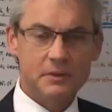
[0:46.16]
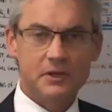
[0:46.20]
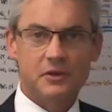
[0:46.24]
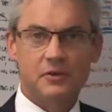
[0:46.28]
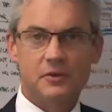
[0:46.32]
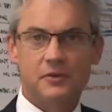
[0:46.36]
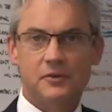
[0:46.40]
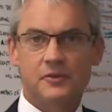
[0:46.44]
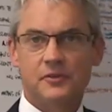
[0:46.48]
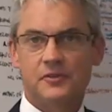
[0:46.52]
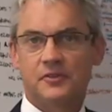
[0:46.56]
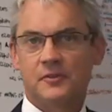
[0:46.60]

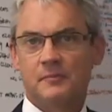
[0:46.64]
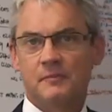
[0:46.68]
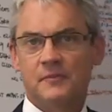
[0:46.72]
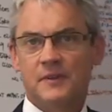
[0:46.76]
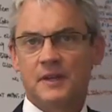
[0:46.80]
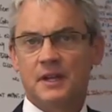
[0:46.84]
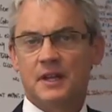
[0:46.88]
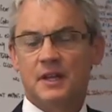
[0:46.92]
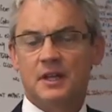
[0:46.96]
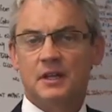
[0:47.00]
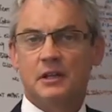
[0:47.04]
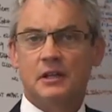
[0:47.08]
because
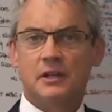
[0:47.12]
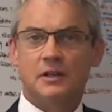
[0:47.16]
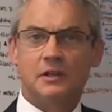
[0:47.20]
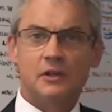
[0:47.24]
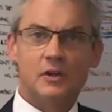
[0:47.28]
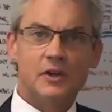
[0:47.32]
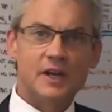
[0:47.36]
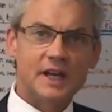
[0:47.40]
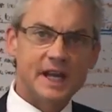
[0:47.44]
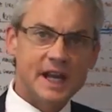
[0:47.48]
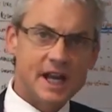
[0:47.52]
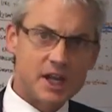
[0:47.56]

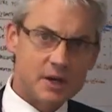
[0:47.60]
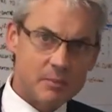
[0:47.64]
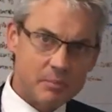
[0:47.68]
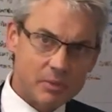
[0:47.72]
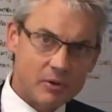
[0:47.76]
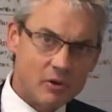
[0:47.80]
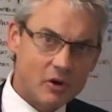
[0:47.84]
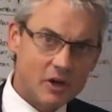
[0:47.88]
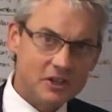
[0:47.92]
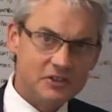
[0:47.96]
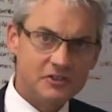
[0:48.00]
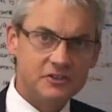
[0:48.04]
learning how to
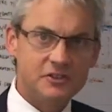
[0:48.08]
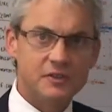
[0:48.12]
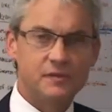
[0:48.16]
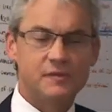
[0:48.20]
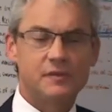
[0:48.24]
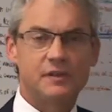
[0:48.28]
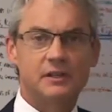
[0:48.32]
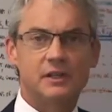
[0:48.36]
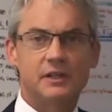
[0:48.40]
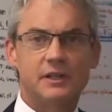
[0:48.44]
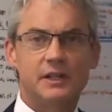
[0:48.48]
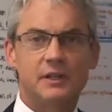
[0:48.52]
price
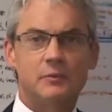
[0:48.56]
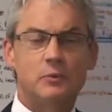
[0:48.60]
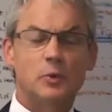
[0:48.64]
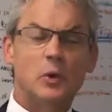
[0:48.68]
differently,